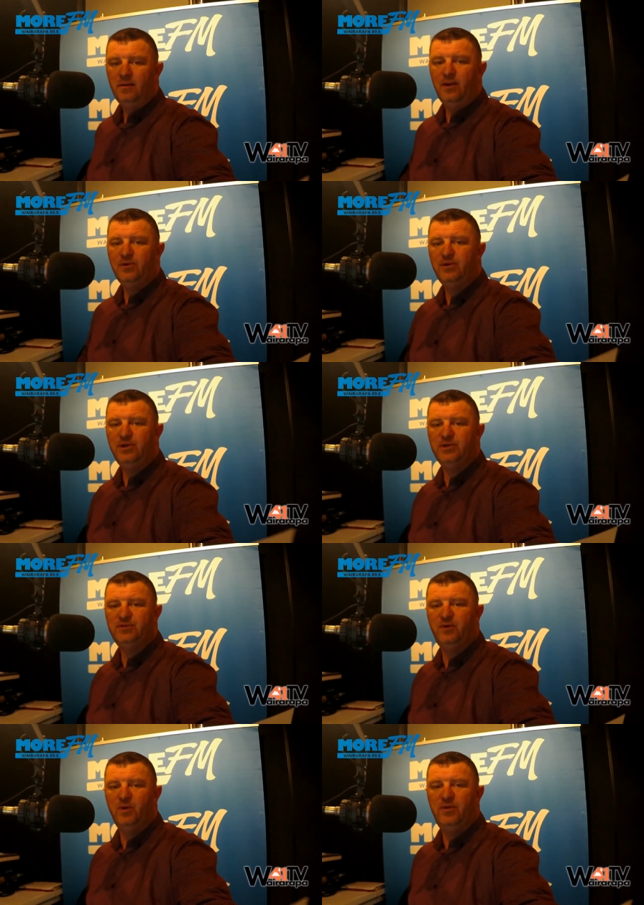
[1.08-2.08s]
Local
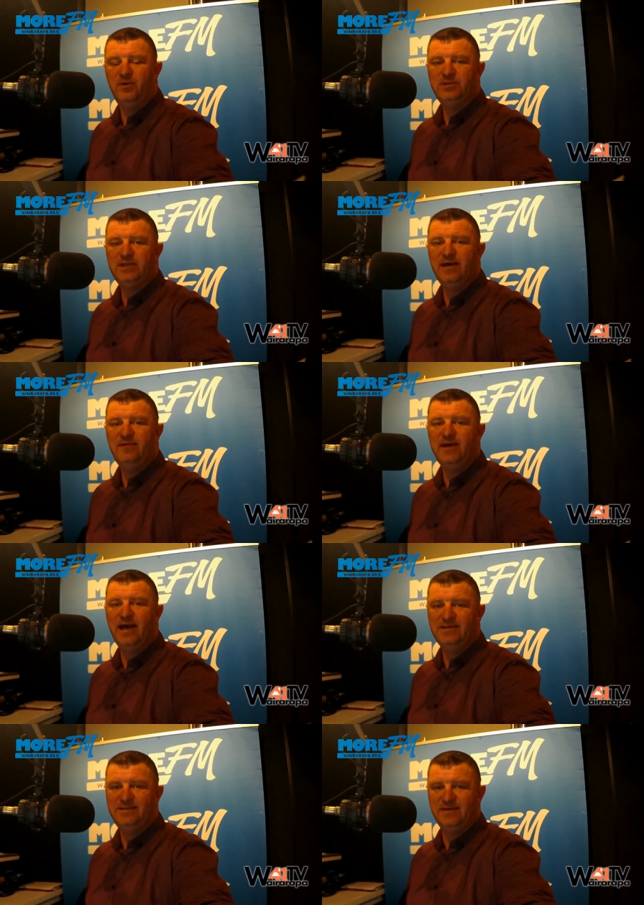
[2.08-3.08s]
news for Thursday,
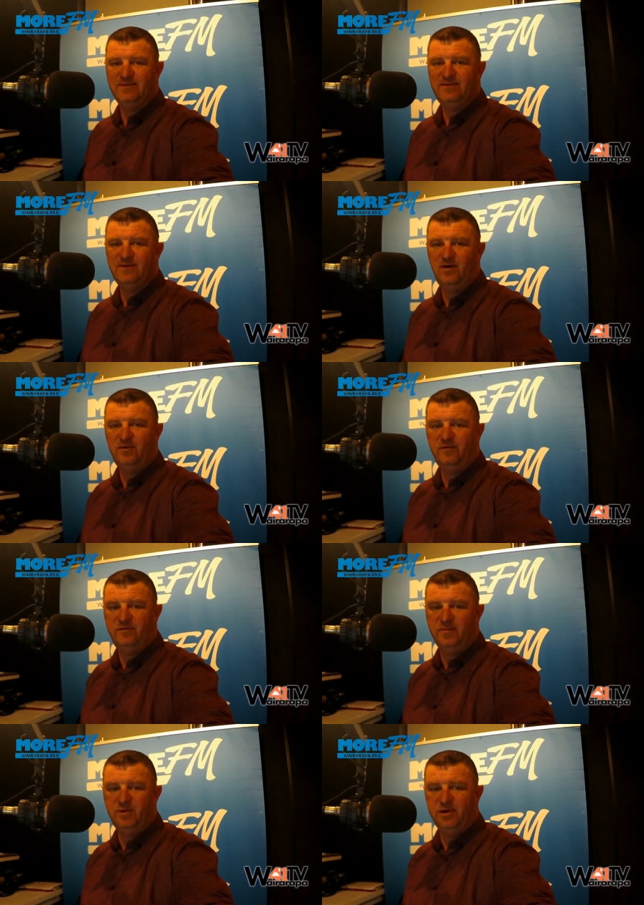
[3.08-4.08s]
the 18th of
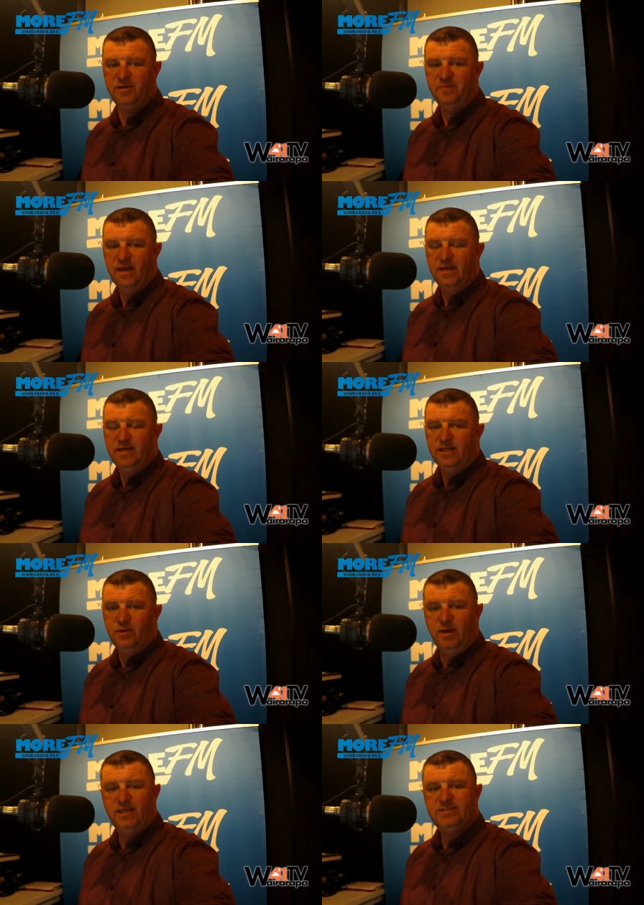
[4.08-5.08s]
February.
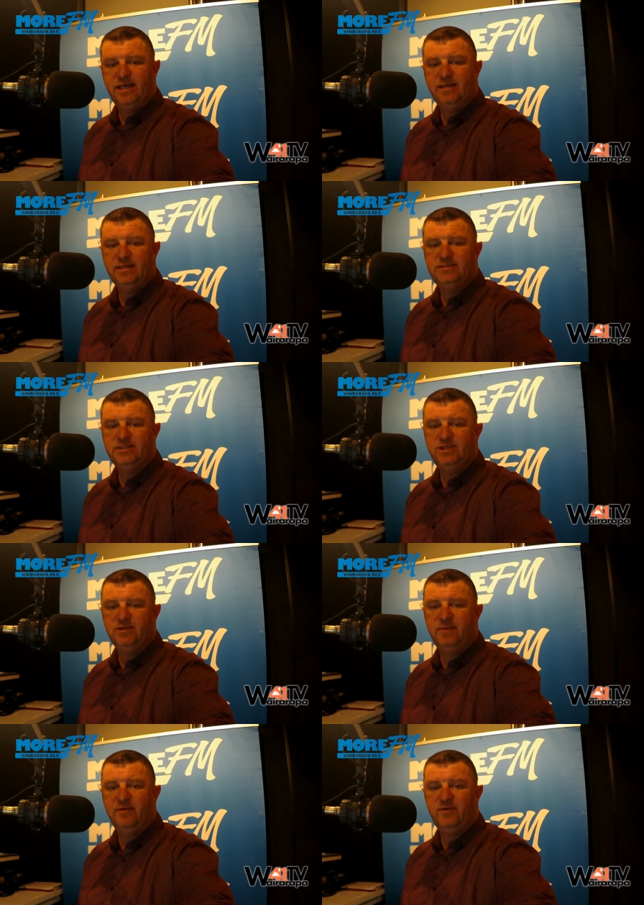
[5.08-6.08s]
The Real Estate
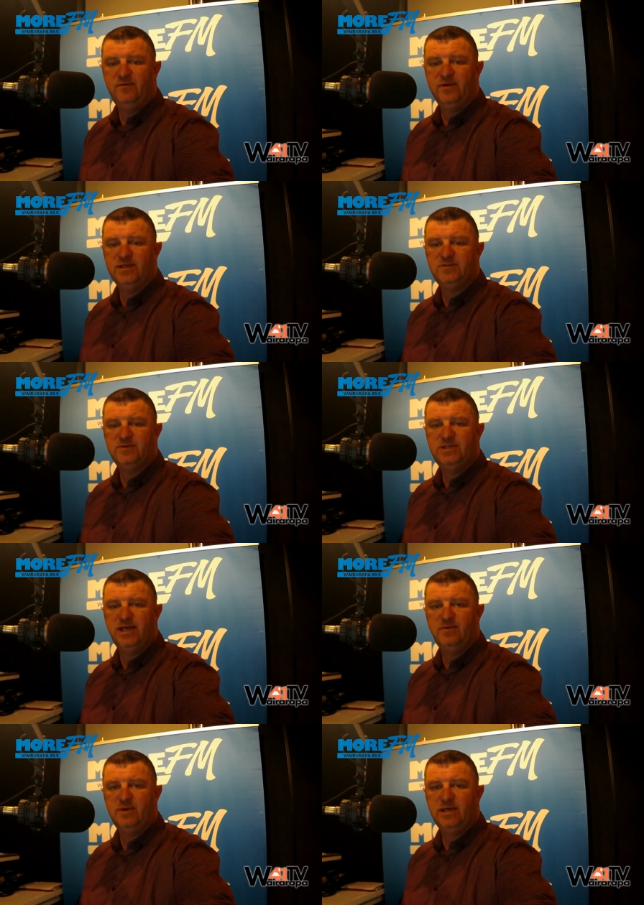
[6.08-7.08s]
Institute monthly figures for
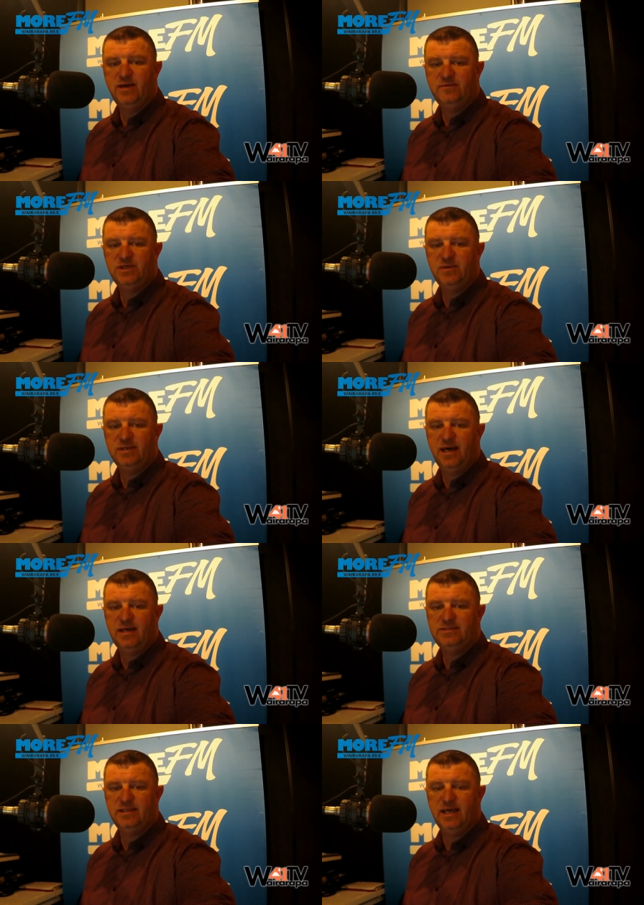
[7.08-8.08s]
January have shown
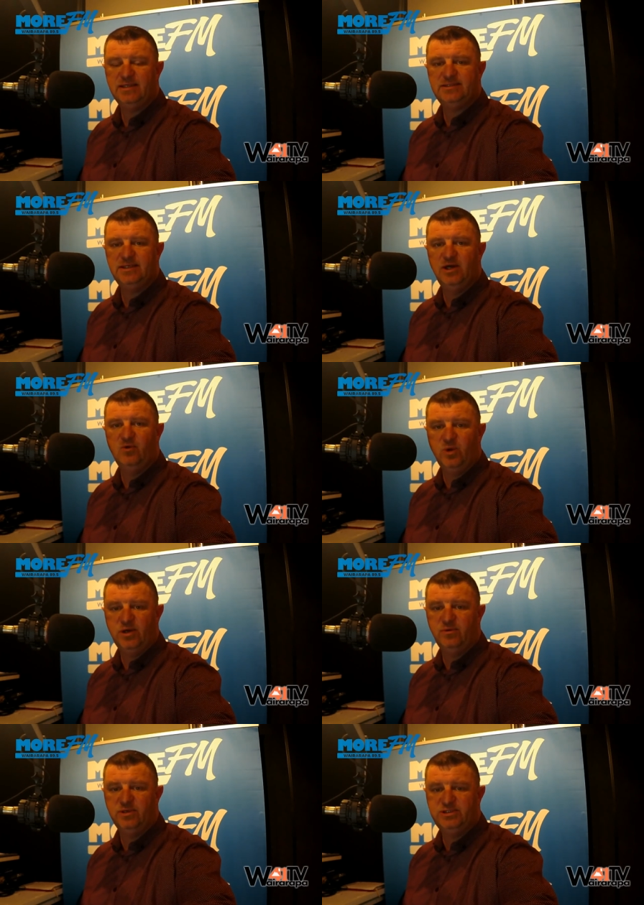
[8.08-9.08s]
Carterton has seen a
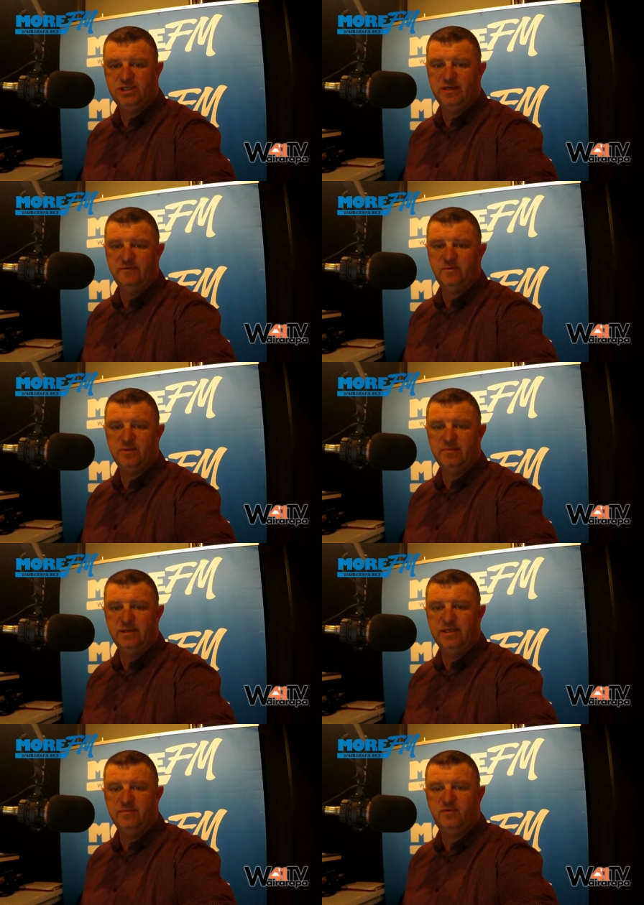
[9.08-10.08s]
record achieved, with the
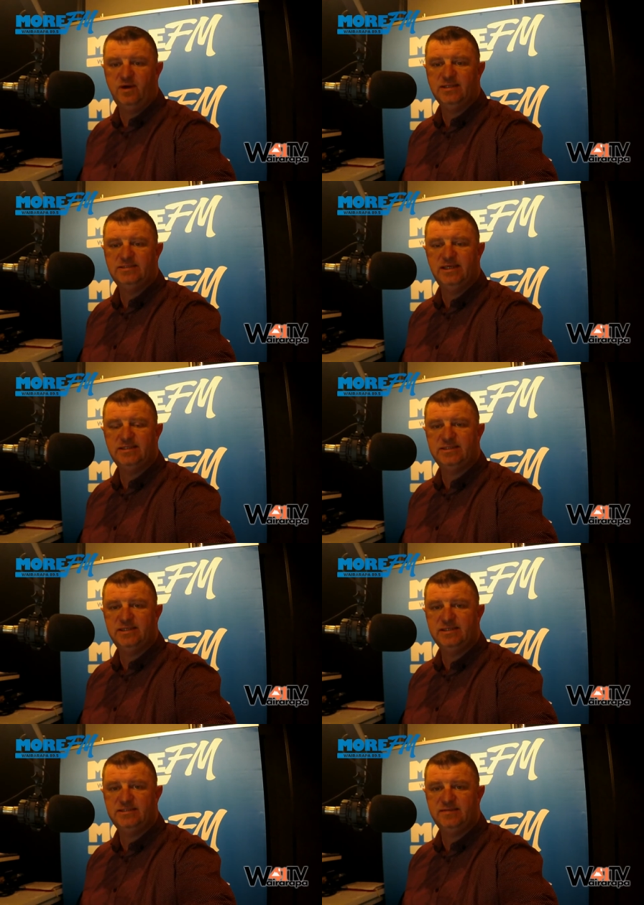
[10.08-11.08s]
median price now
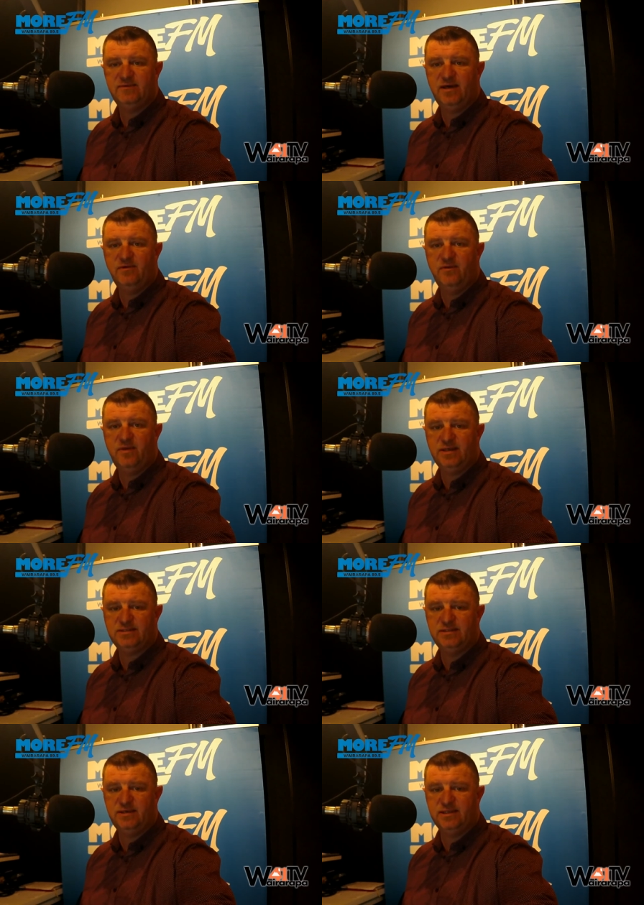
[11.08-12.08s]
sitting at
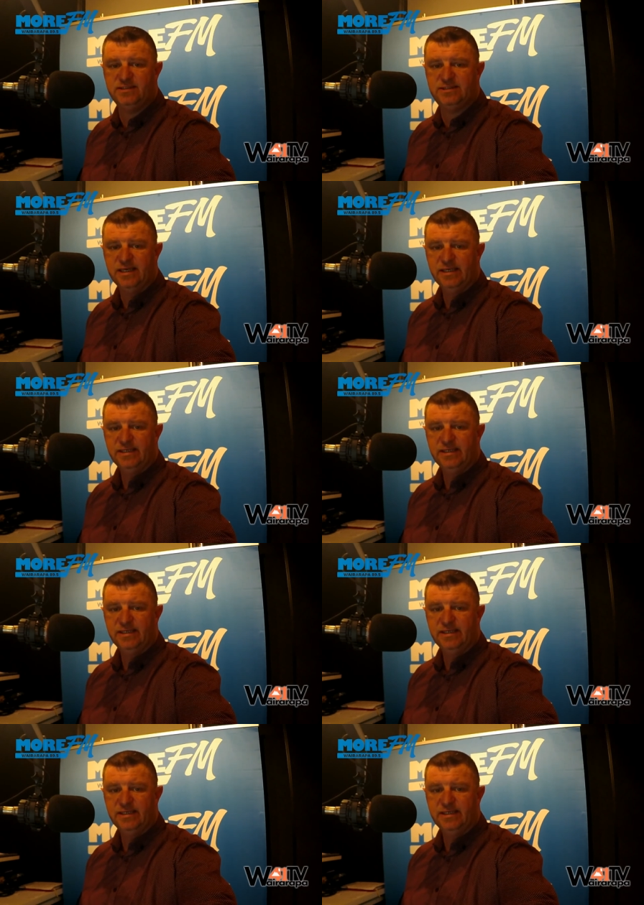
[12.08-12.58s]
$700,000.